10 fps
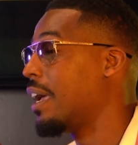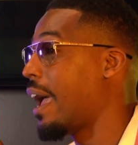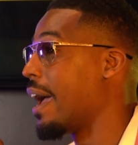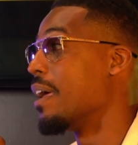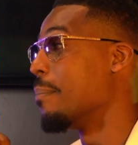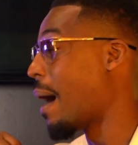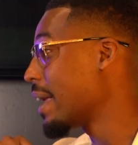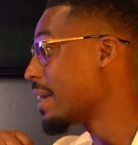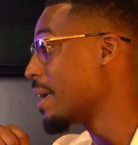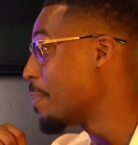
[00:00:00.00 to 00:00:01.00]
and,
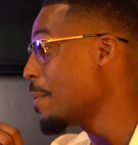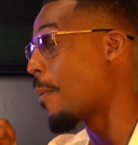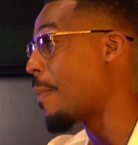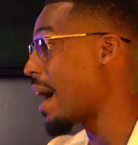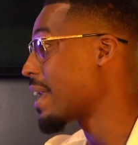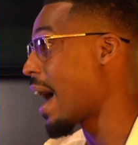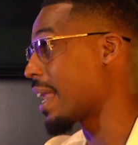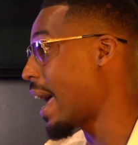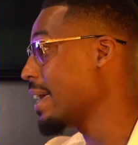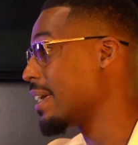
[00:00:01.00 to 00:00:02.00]
might, and people might
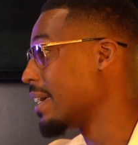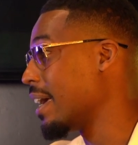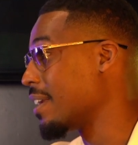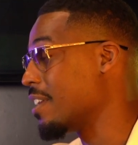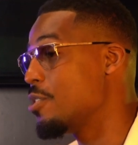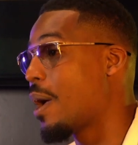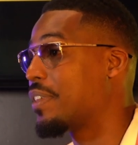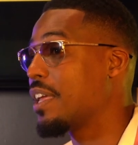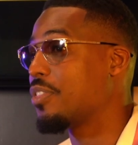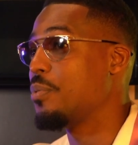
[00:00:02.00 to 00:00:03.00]
not like it, and then you
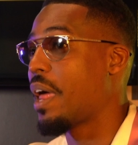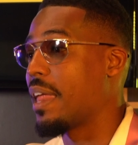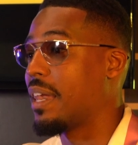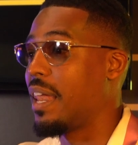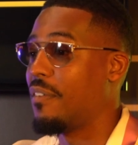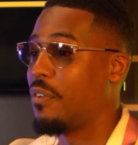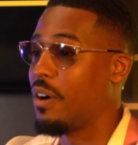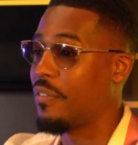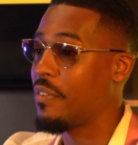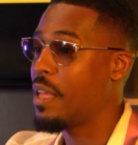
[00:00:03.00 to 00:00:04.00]
have to get through that
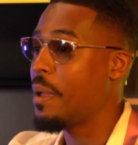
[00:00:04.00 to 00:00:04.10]
level of